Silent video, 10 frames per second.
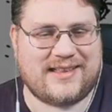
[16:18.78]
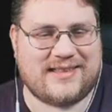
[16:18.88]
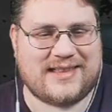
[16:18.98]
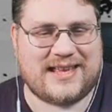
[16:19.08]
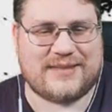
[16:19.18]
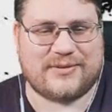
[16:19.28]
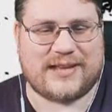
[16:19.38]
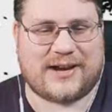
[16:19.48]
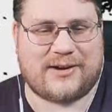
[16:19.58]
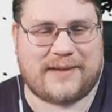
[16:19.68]
evil
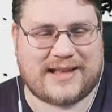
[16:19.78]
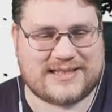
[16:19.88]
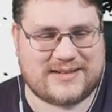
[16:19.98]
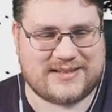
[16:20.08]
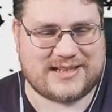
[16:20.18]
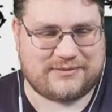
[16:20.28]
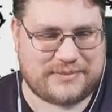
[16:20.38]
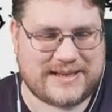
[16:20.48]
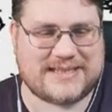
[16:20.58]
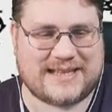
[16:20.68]
Necromancer instead of
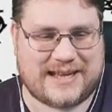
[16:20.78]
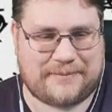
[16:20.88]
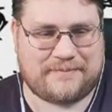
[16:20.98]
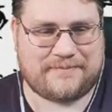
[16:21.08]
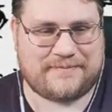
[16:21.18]
beating him.